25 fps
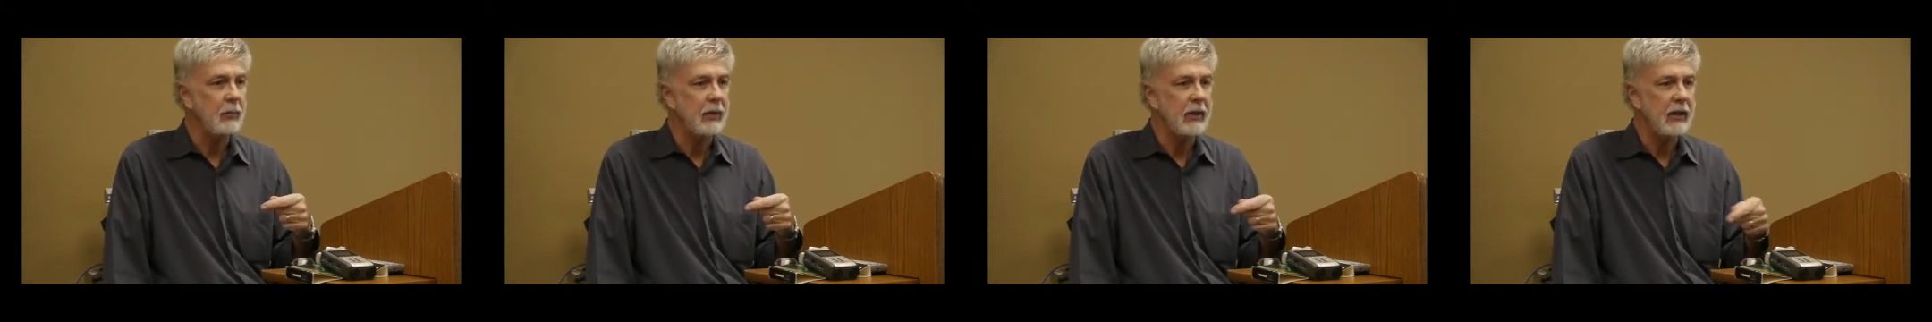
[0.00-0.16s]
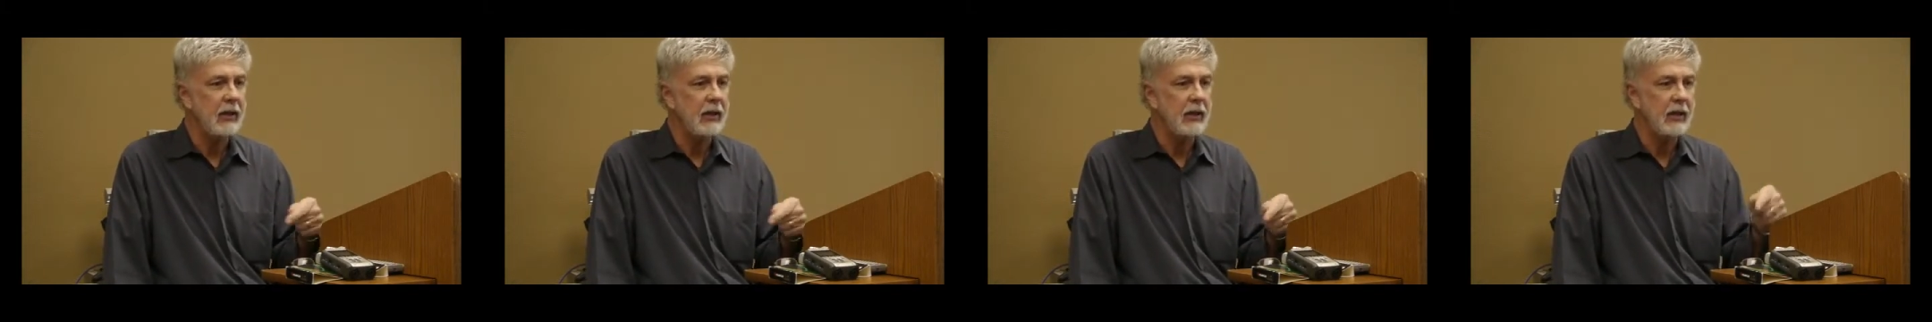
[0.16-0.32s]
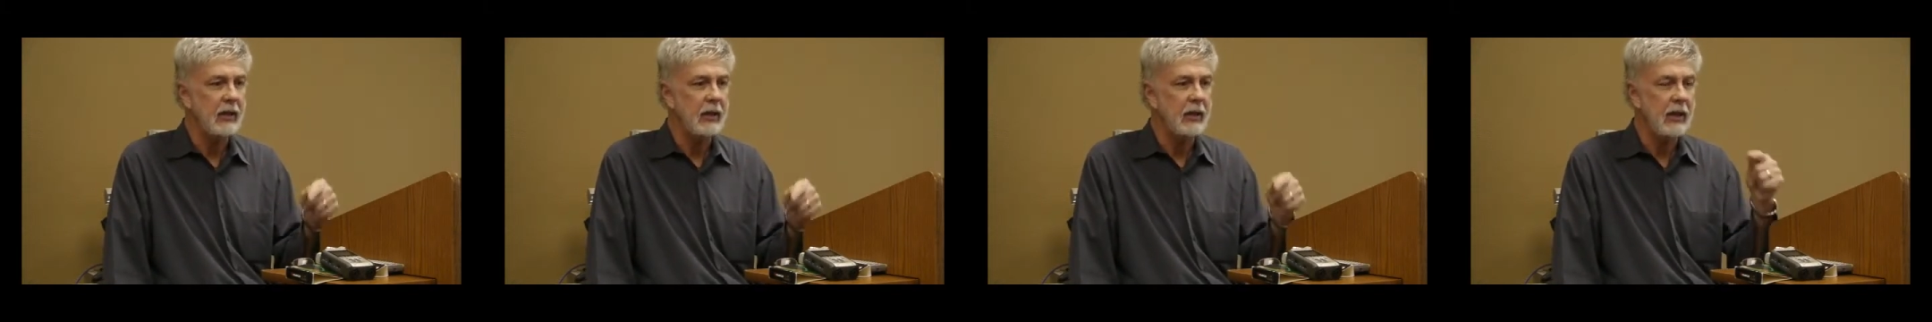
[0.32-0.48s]

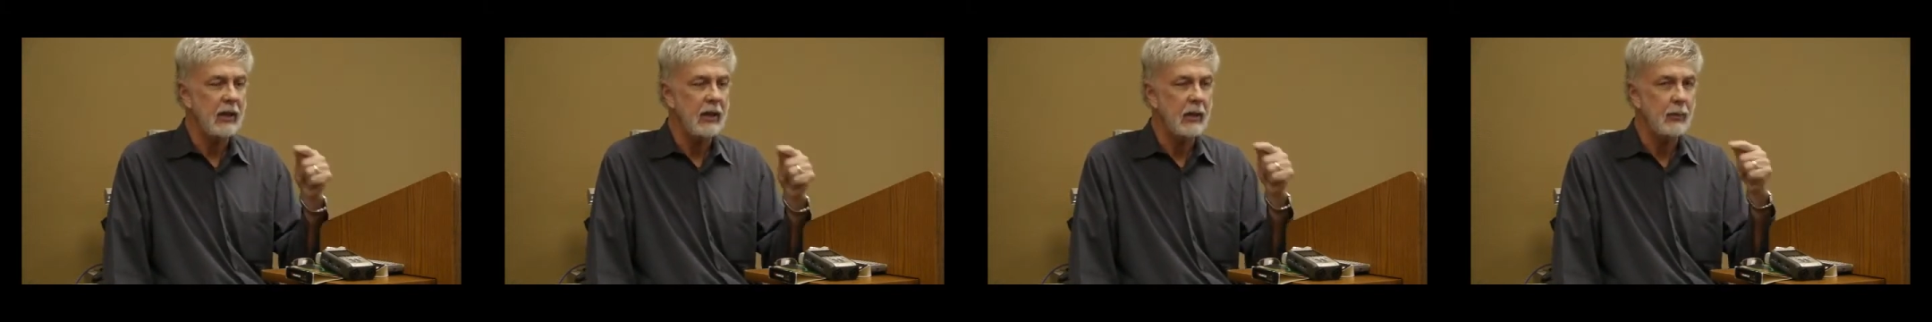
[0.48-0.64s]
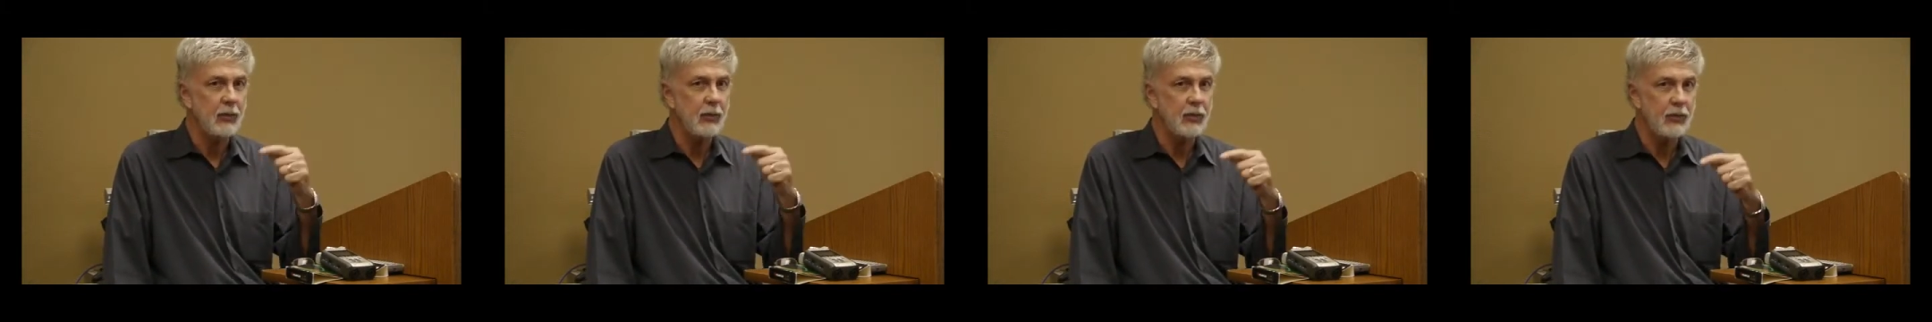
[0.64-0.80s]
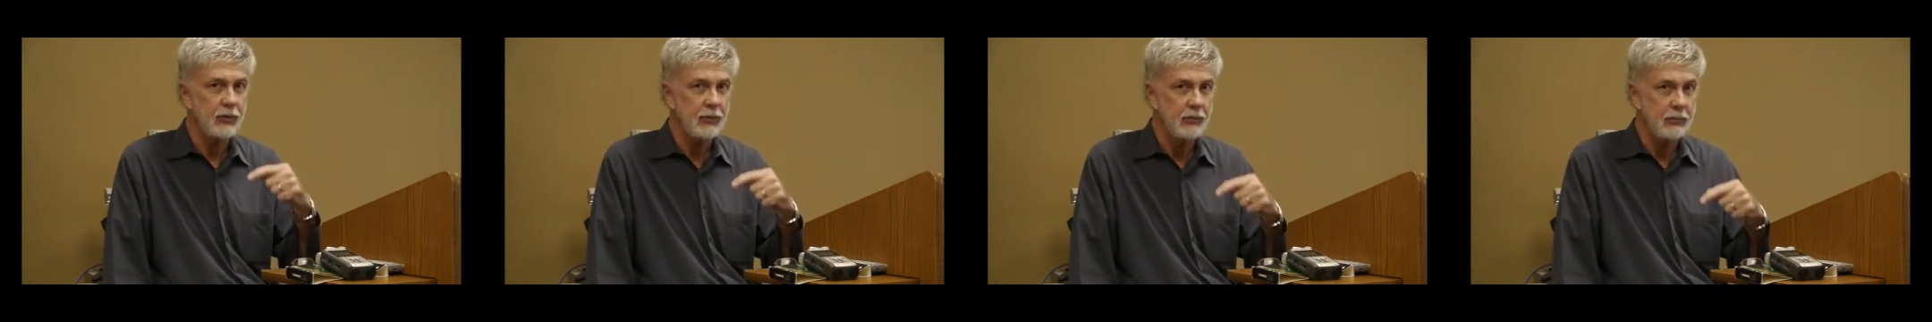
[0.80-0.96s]
meaning it
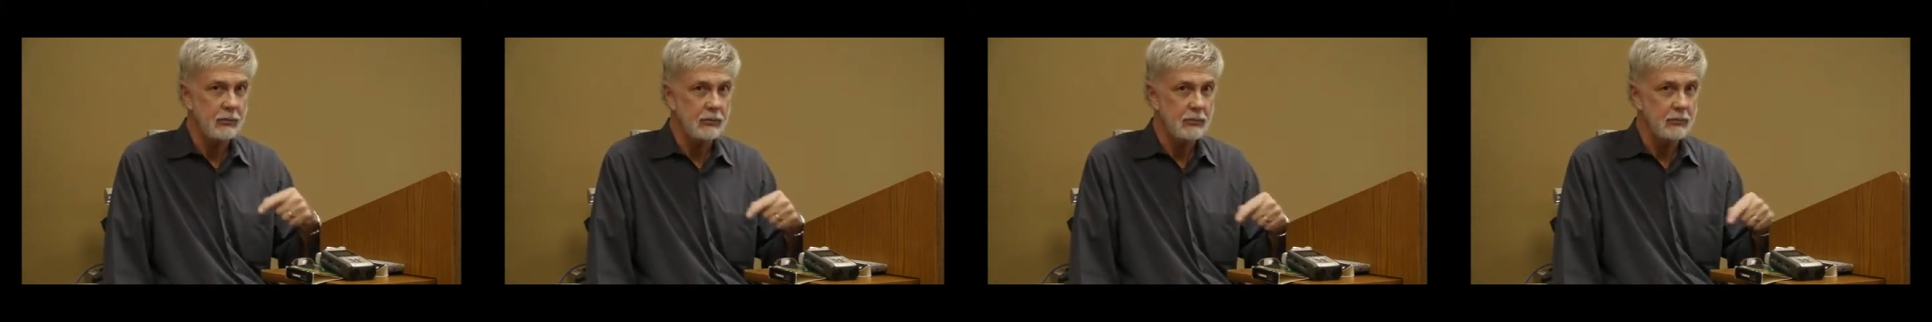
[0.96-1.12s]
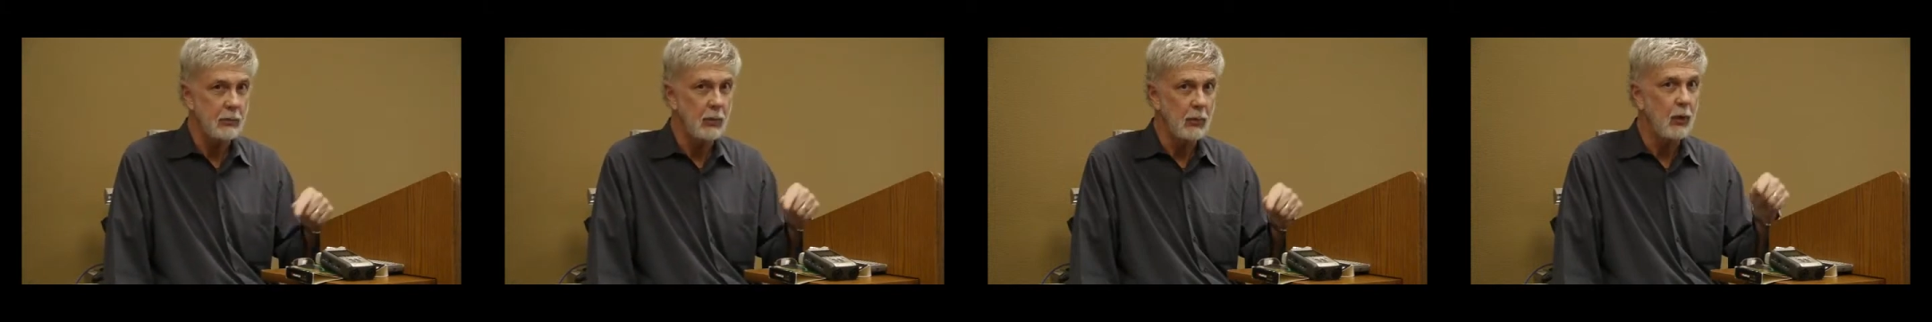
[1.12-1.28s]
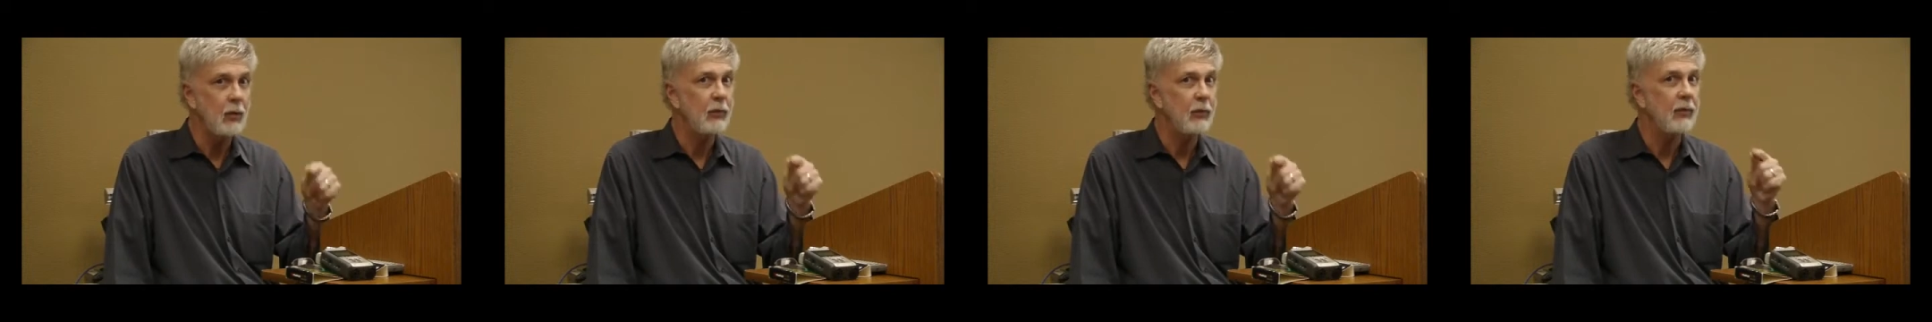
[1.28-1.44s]
keeps
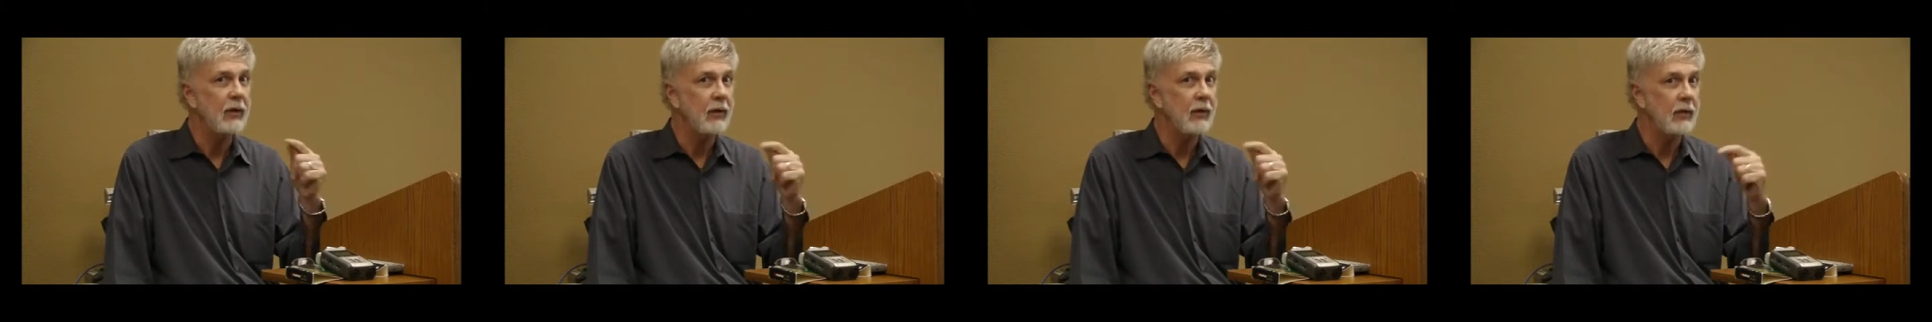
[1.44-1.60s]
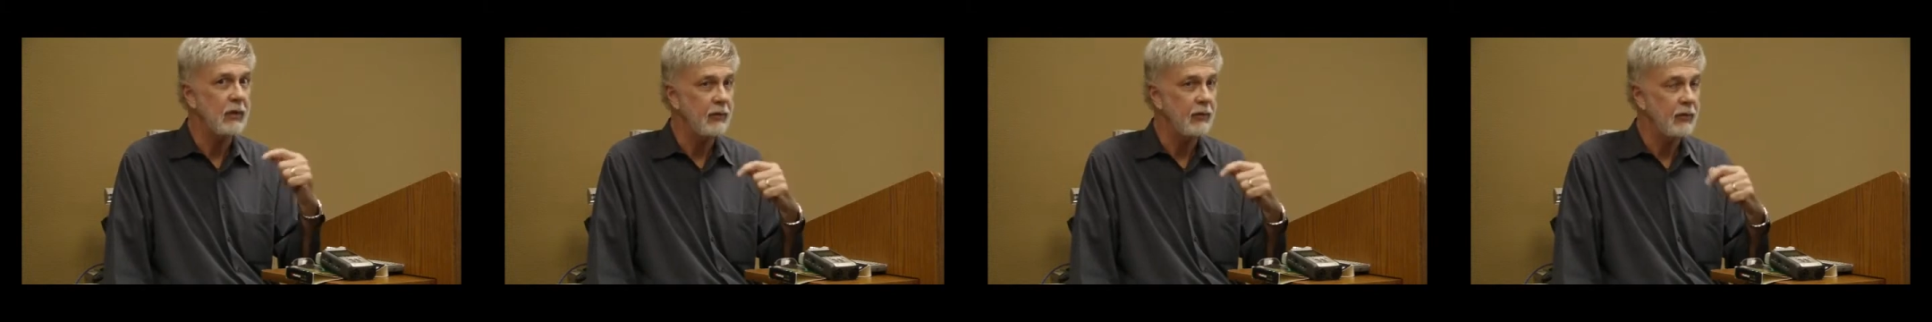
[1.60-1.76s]
moving.